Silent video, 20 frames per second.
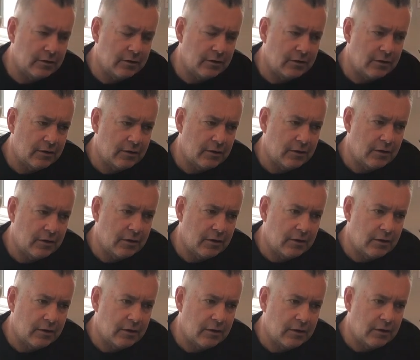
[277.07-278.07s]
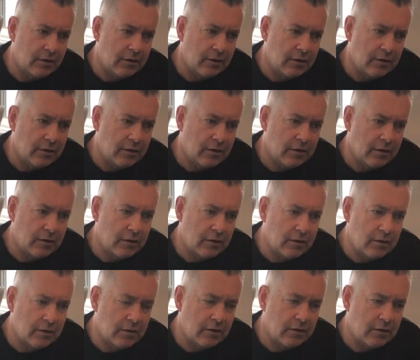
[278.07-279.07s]

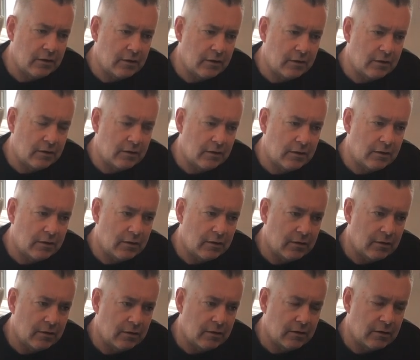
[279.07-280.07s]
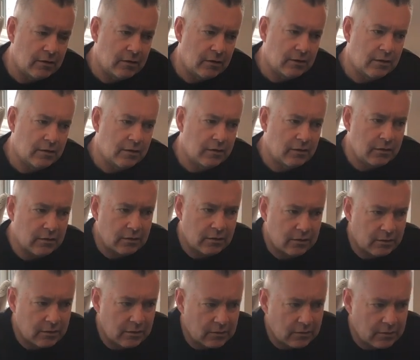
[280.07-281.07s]

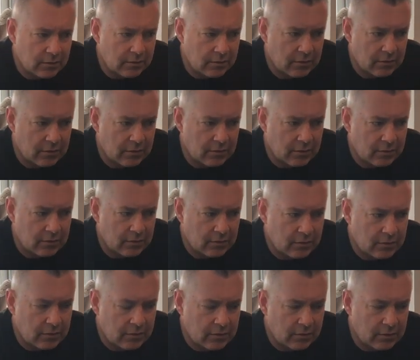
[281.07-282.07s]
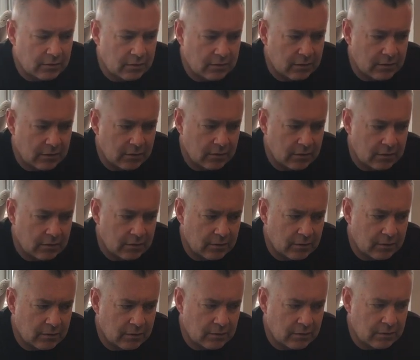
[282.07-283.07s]

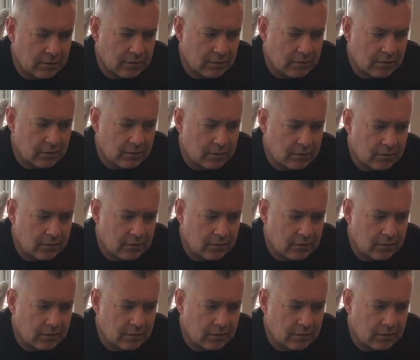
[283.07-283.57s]
Nobody speaks.